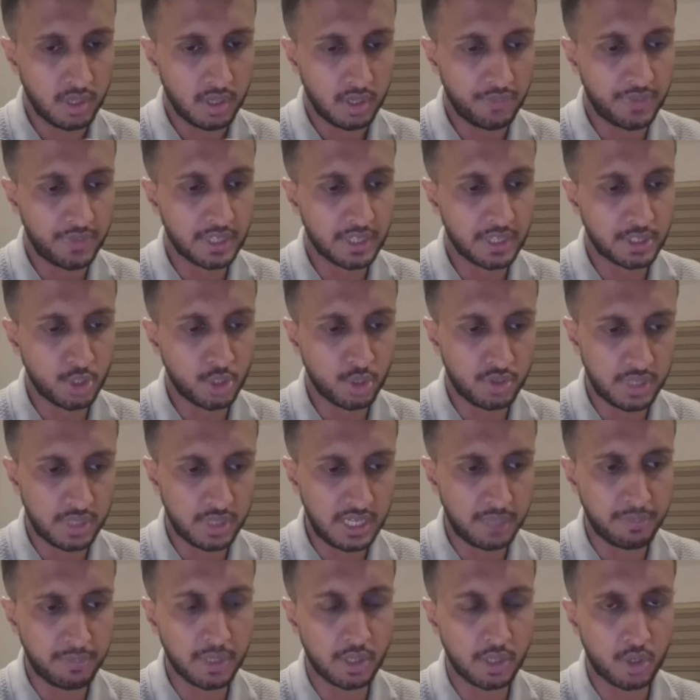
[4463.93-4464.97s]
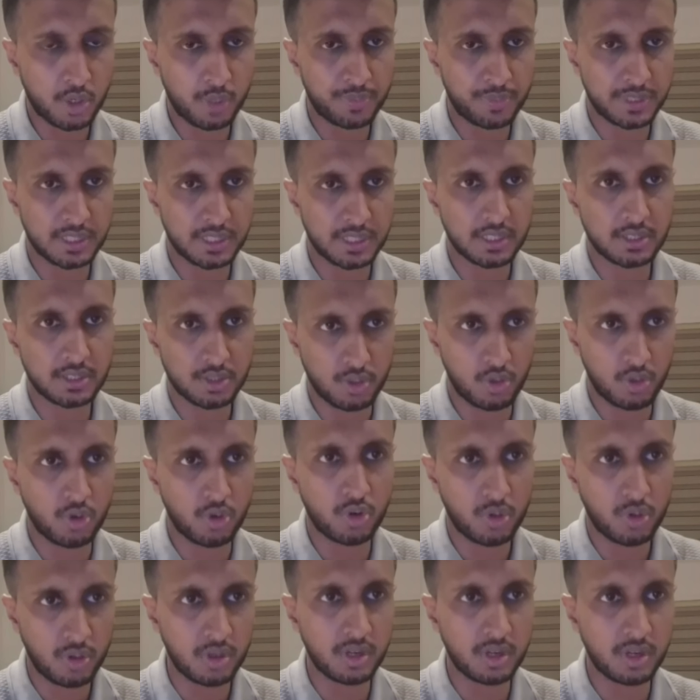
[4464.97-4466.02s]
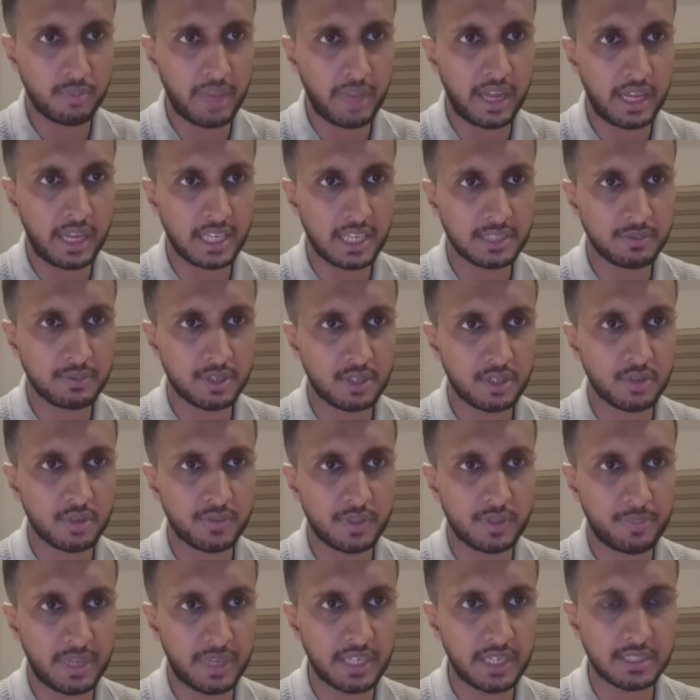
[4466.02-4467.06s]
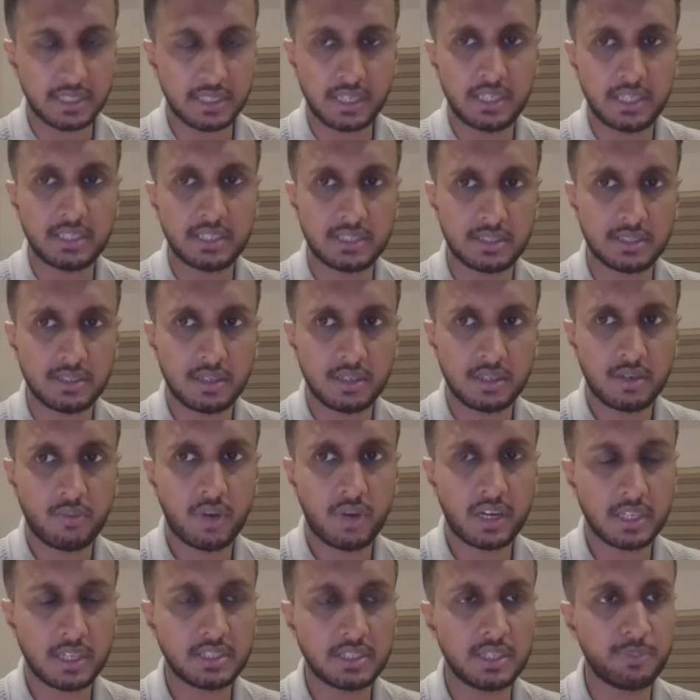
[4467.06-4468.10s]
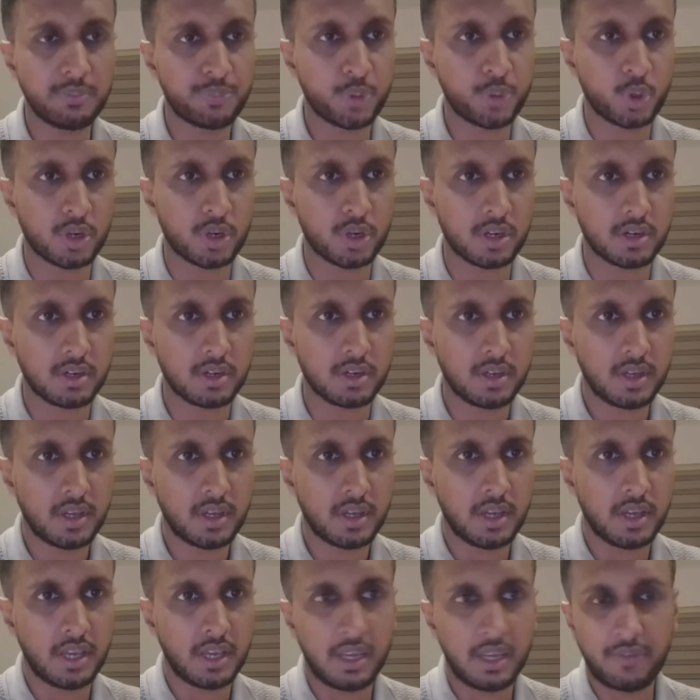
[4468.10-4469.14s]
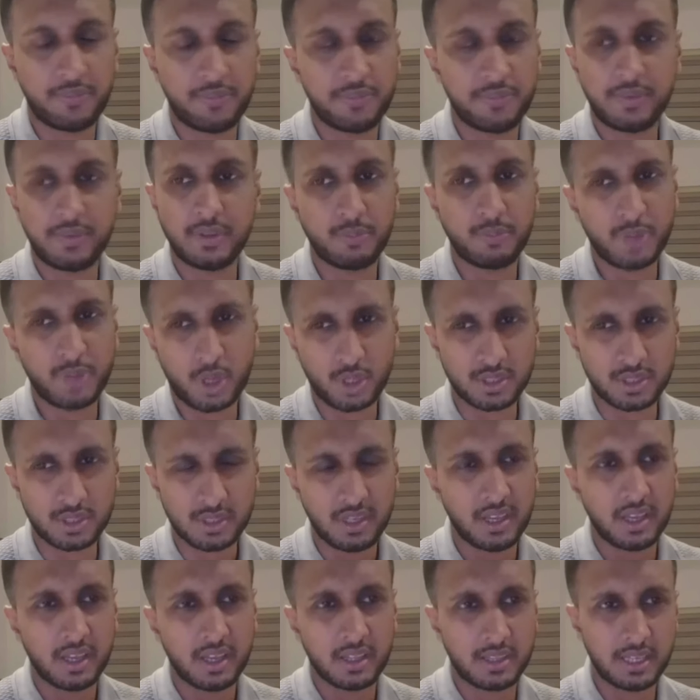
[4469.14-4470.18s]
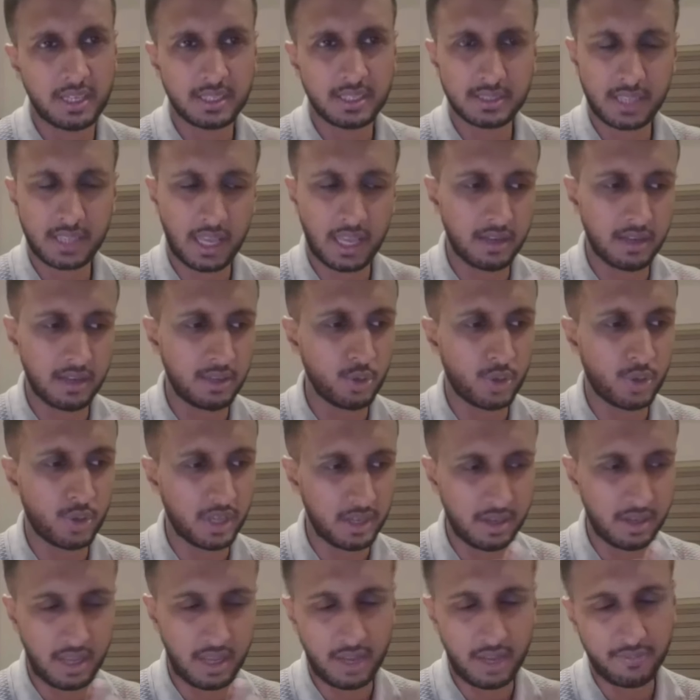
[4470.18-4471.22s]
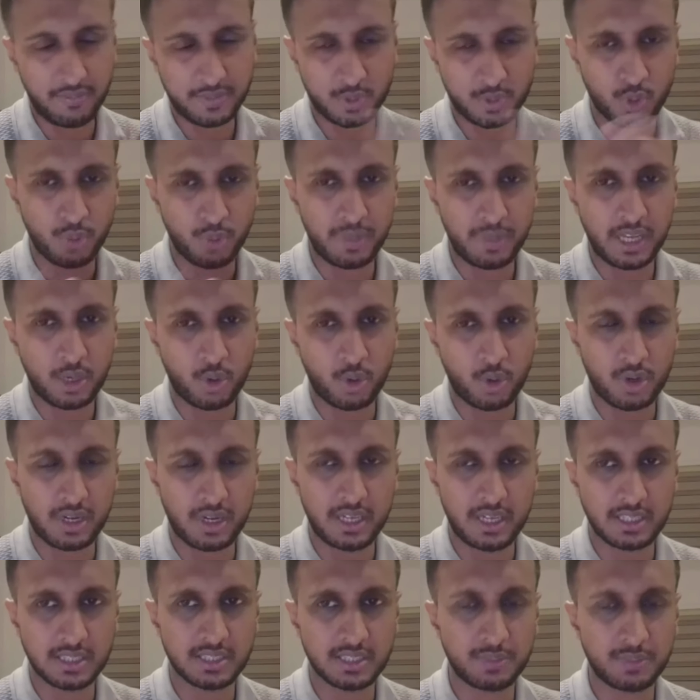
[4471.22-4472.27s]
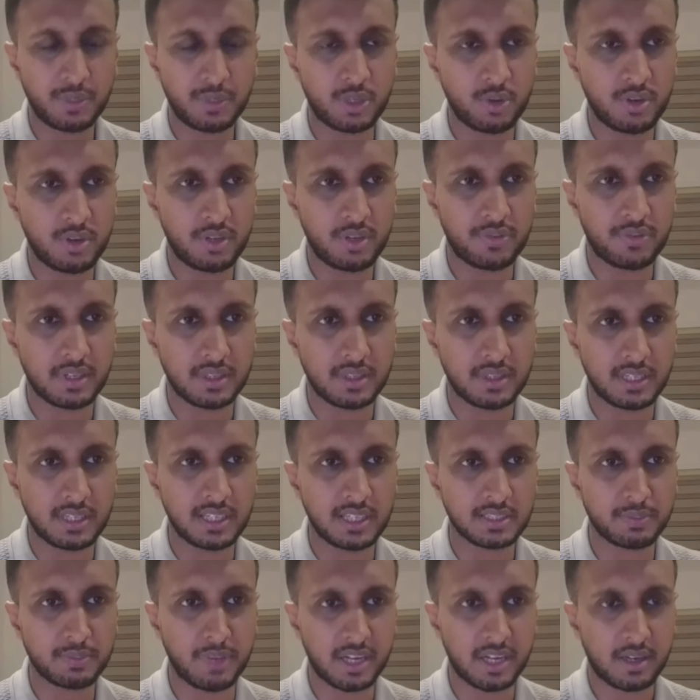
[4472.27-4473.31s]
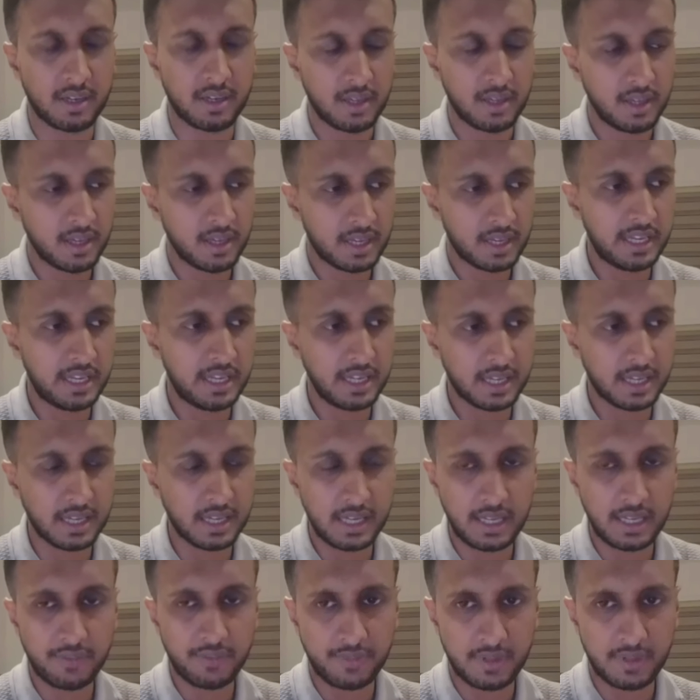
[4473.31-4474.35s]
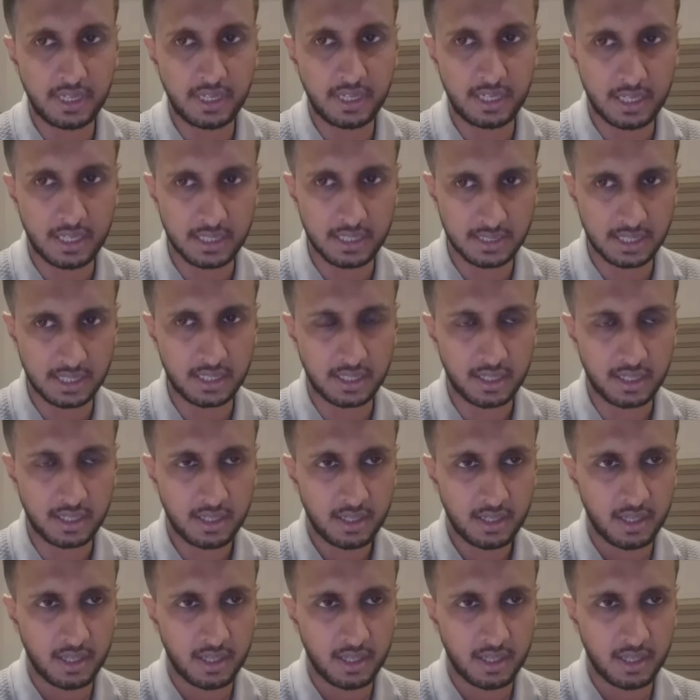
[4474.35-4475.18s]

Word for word: affects your treatment options or a management of the patient is what is important. If because things can, you can have so many correlations between different things, but clinically, if it doesn't